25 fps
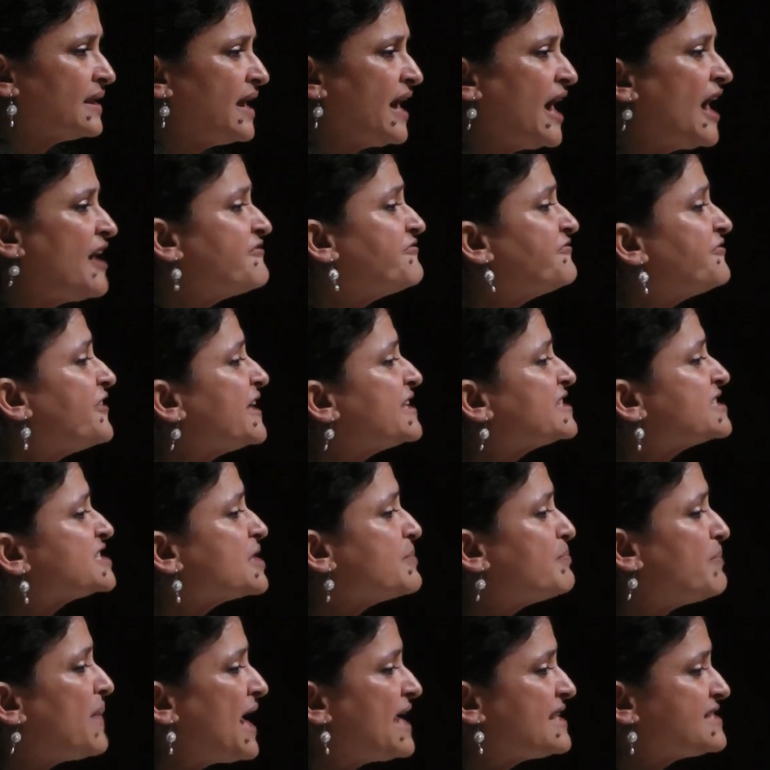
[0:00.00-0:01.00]
have faced
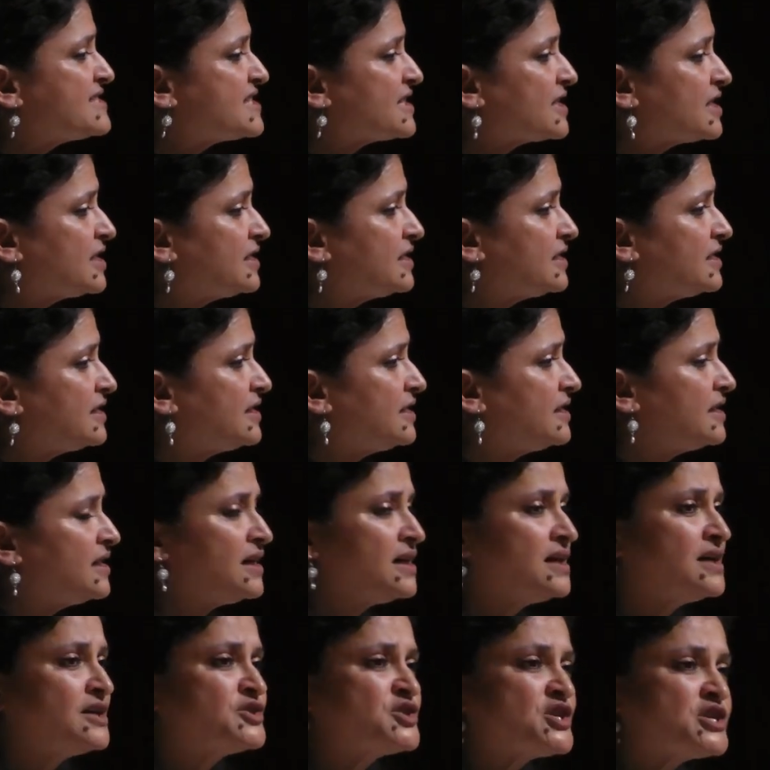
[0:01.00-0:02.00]
a massacre
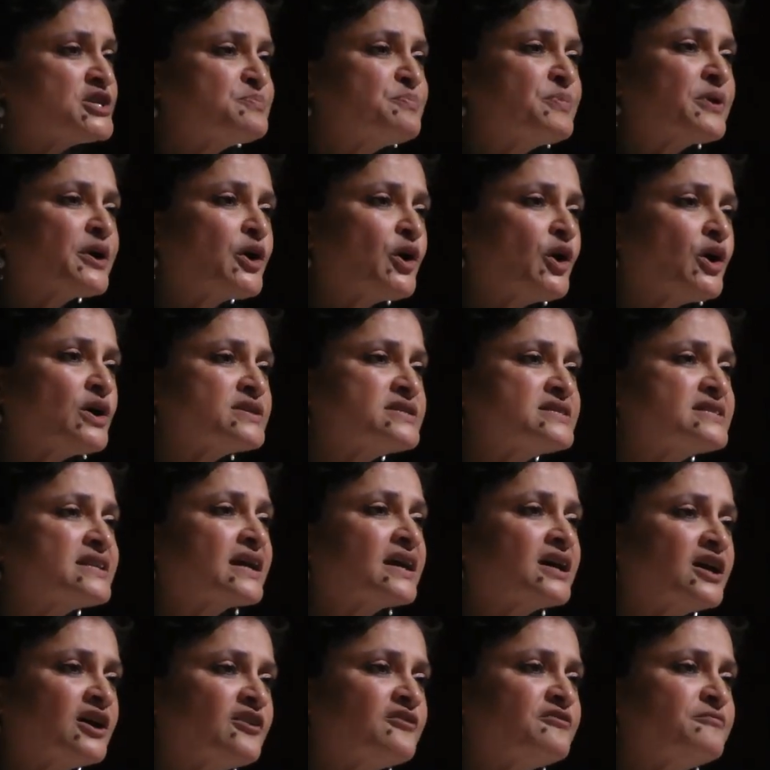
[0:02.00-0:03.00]
just because the
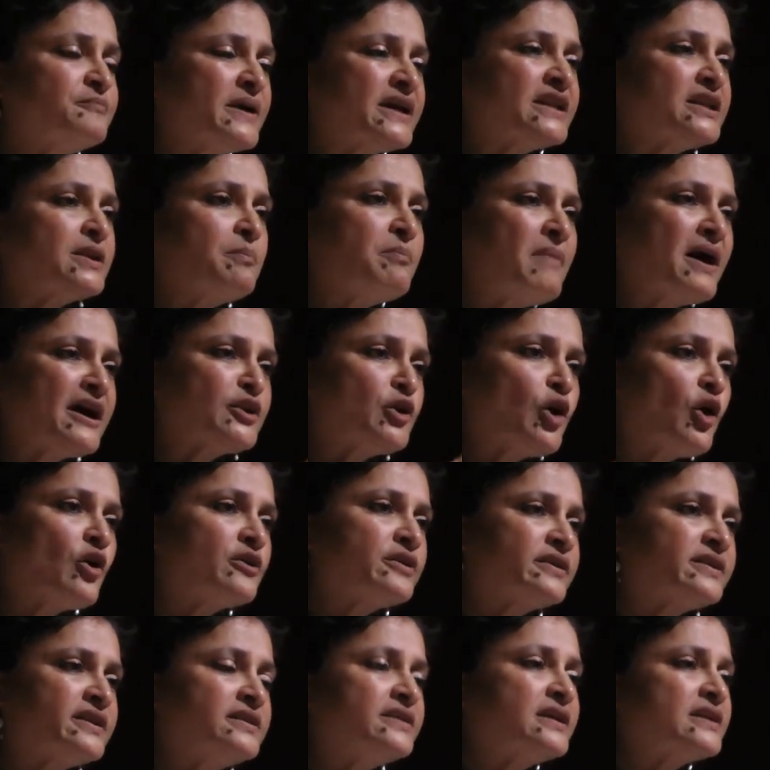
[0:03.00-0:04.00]
government, the
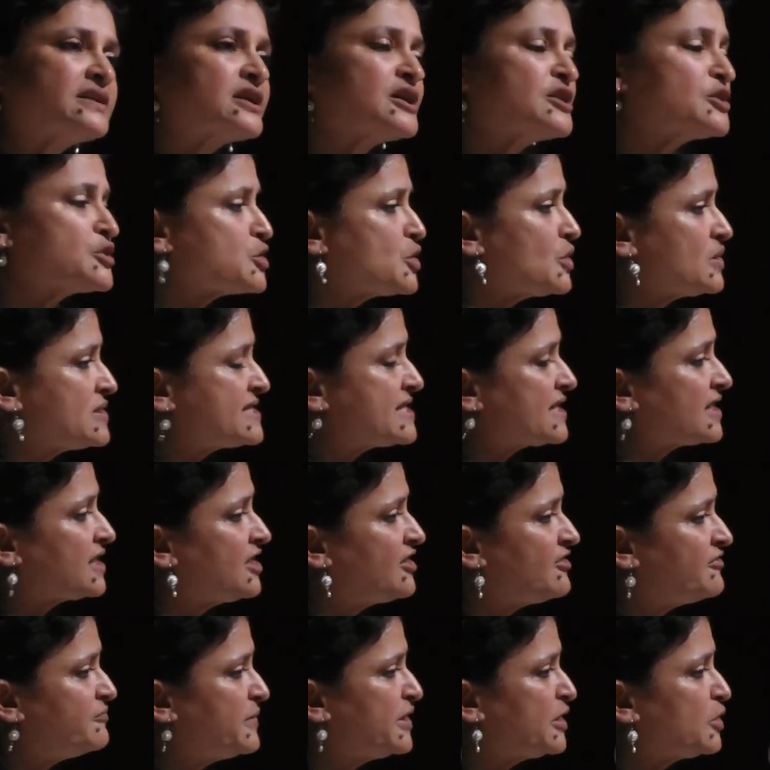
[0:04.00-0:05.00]
minority that controls the
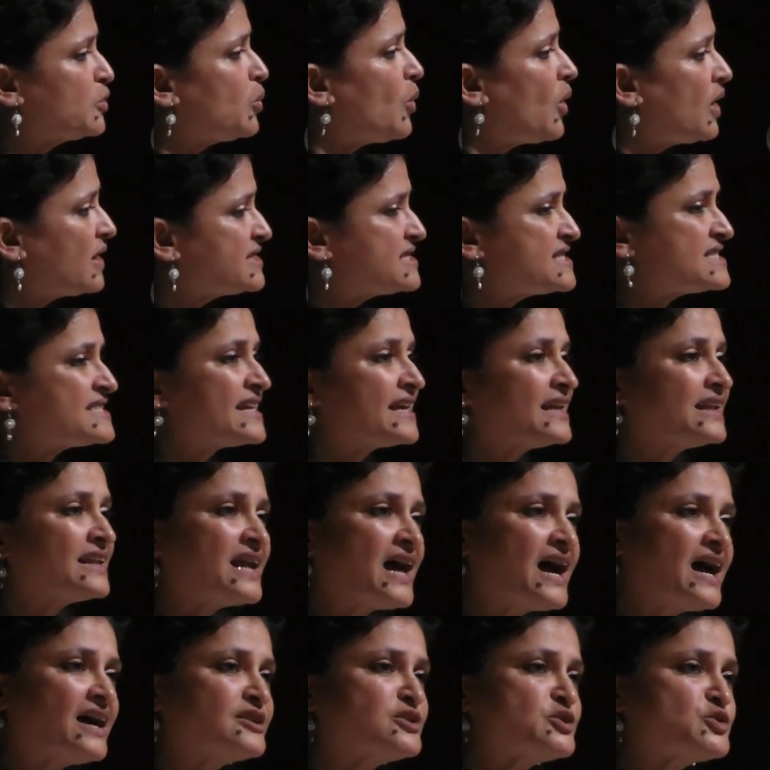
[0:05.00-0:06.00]
government, wants their
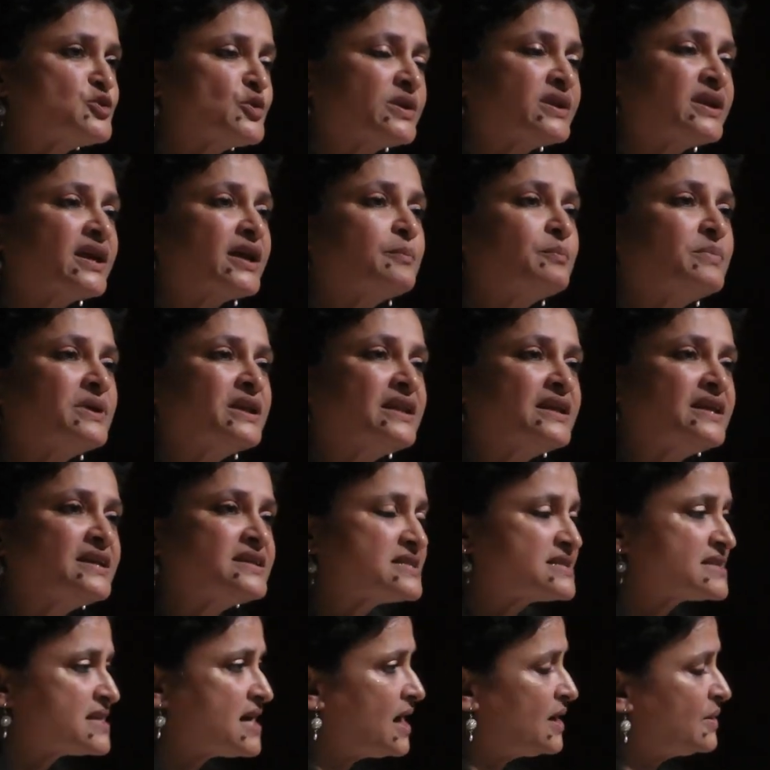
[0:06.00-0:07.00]
land so it can be
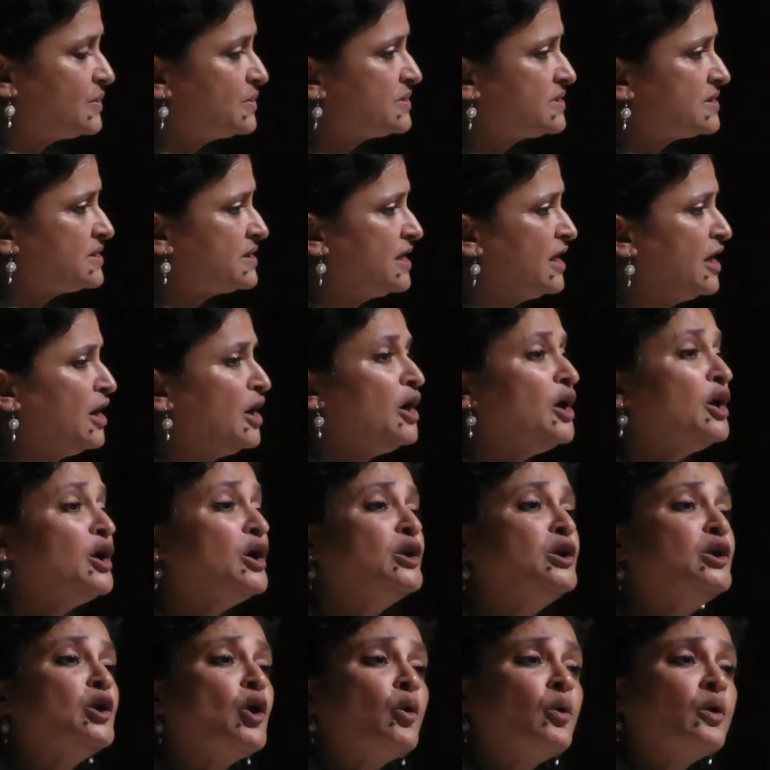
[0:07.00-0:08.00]
leased out.
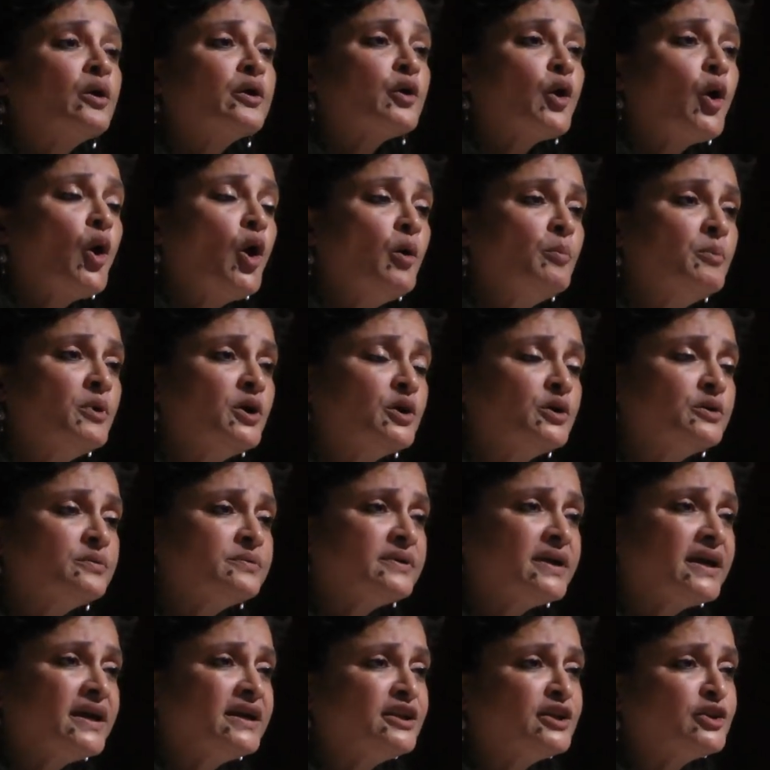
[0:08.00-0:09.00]
Lower
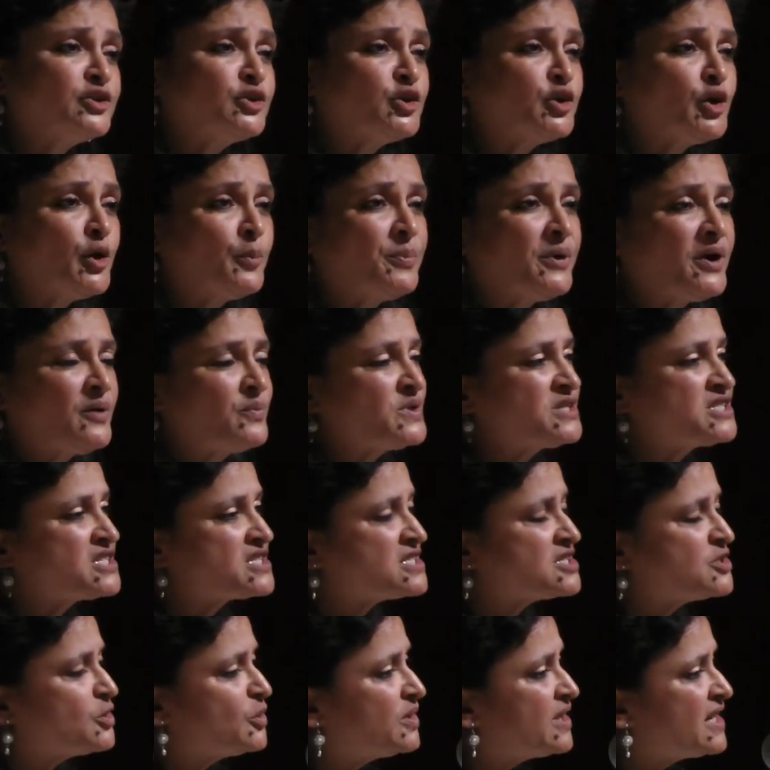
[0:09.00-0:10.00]
Omo in Ethiopia, which
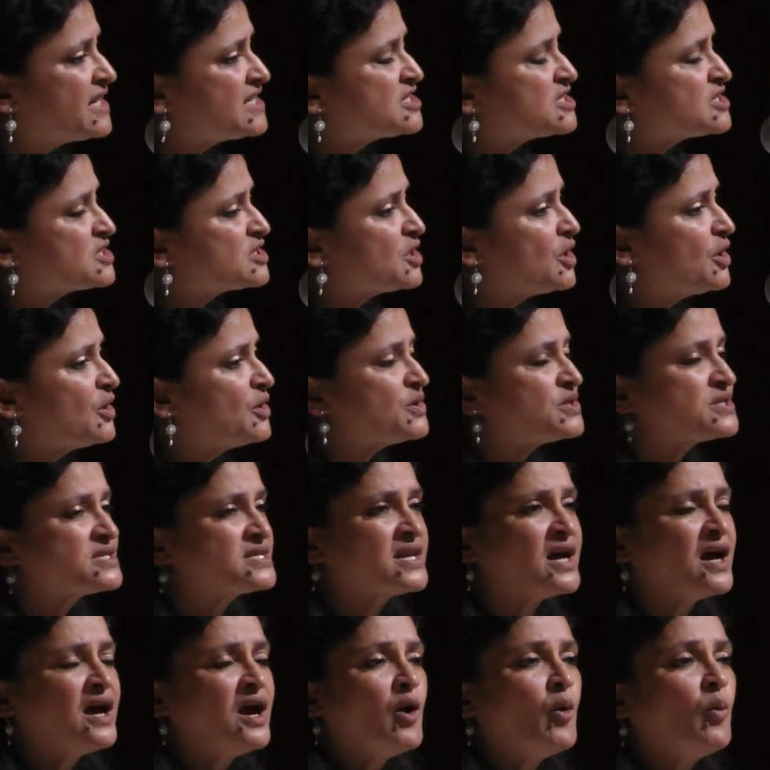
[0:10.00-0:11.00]
is
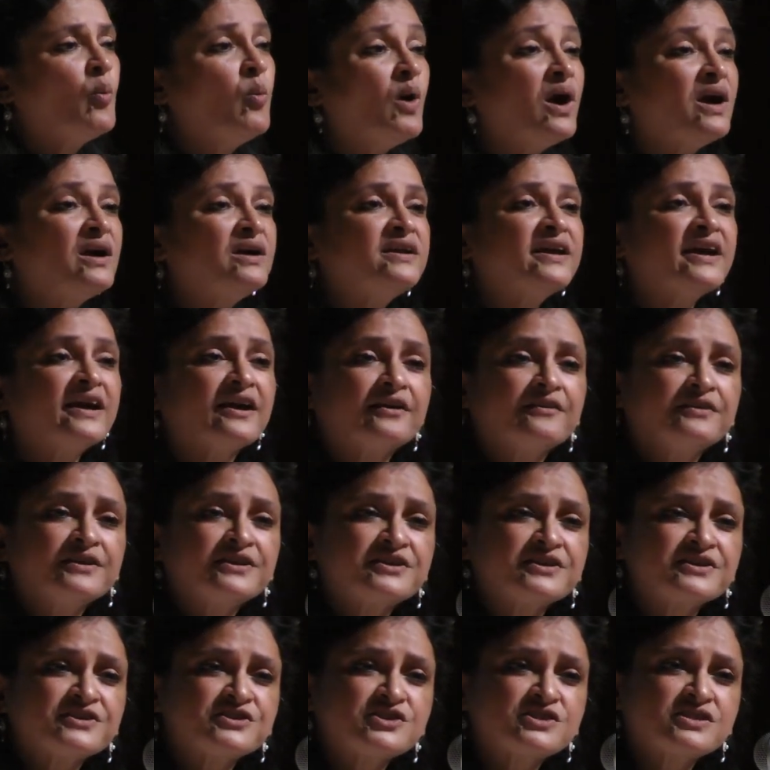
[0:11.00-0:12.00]
UNESCO's World
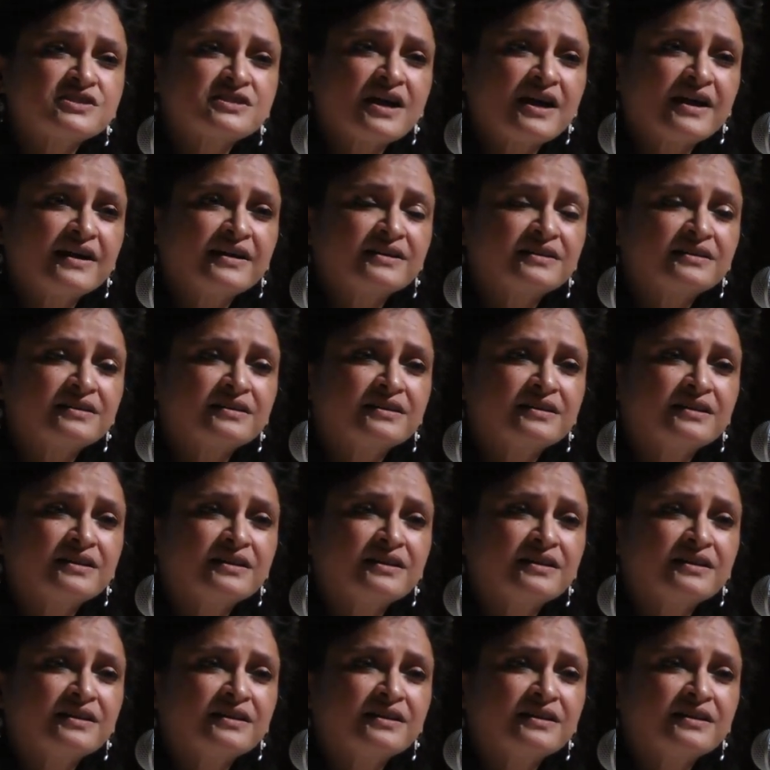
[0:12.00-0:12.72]
Heritage Site,